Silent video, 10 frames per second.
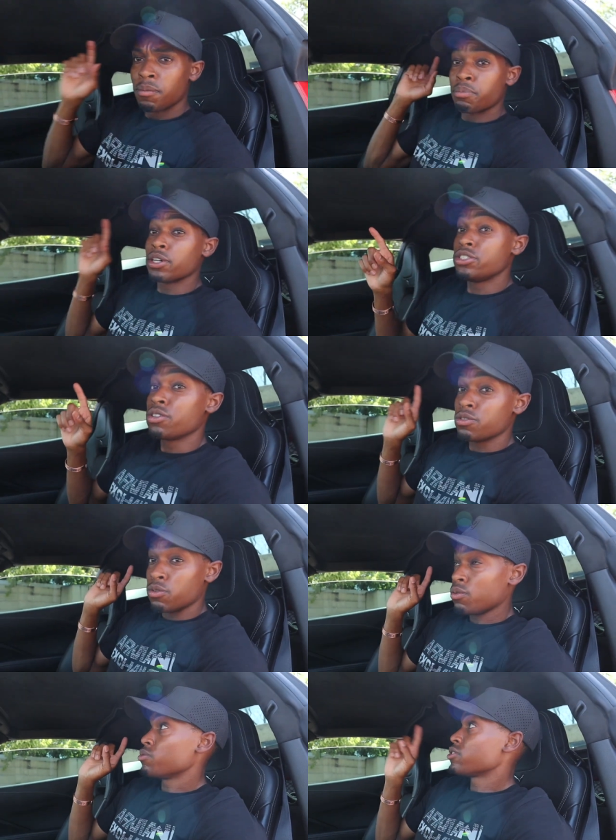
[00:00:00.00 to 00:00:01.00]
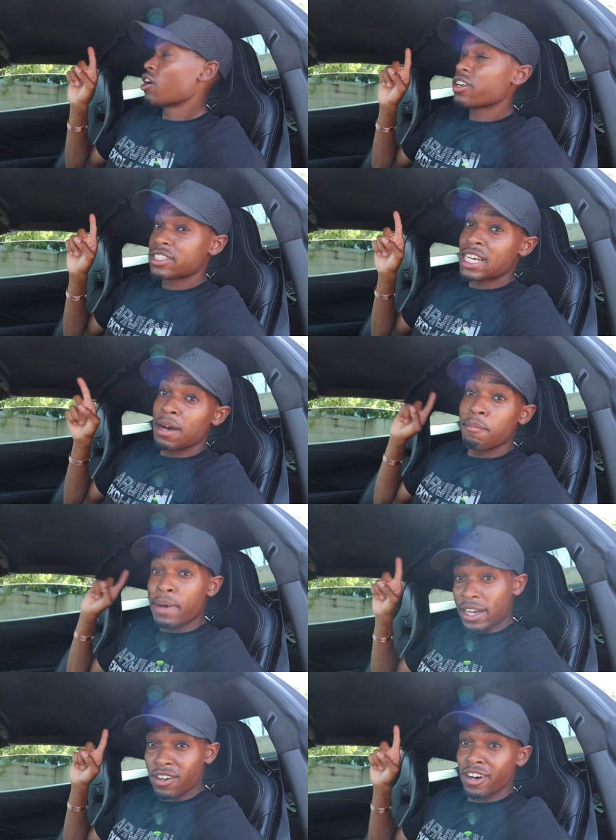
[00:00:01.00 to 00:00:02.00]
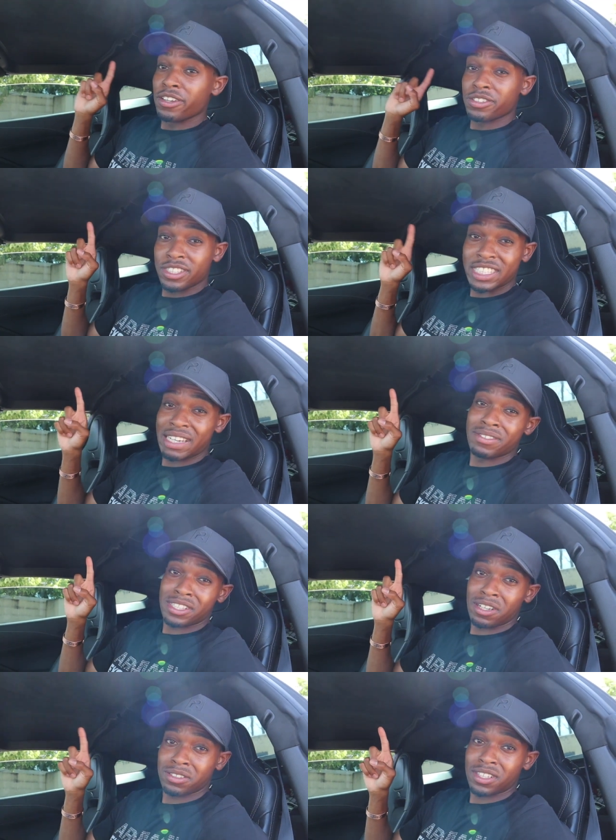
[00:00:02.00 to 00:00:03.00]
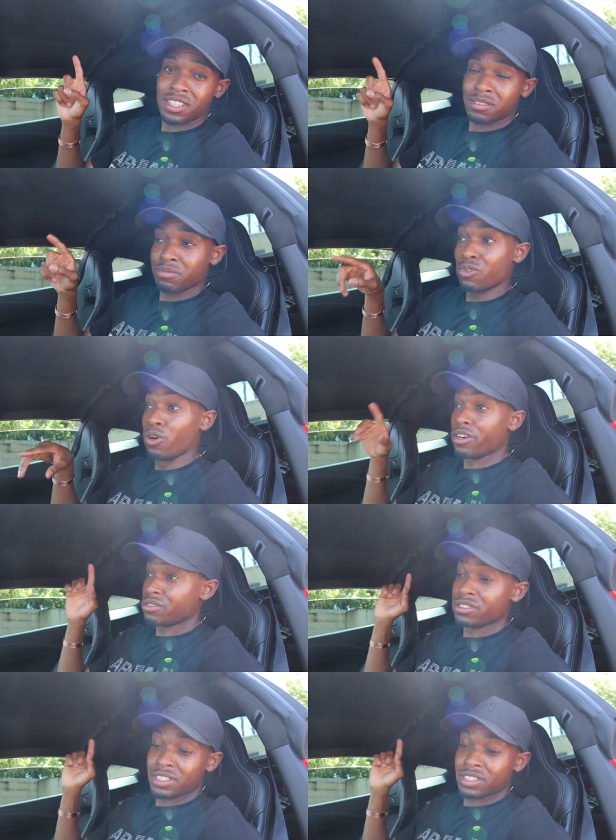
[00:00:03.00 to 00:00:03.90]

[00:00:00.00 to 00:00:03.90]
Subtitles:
put your targa top back on your C7 Z06 or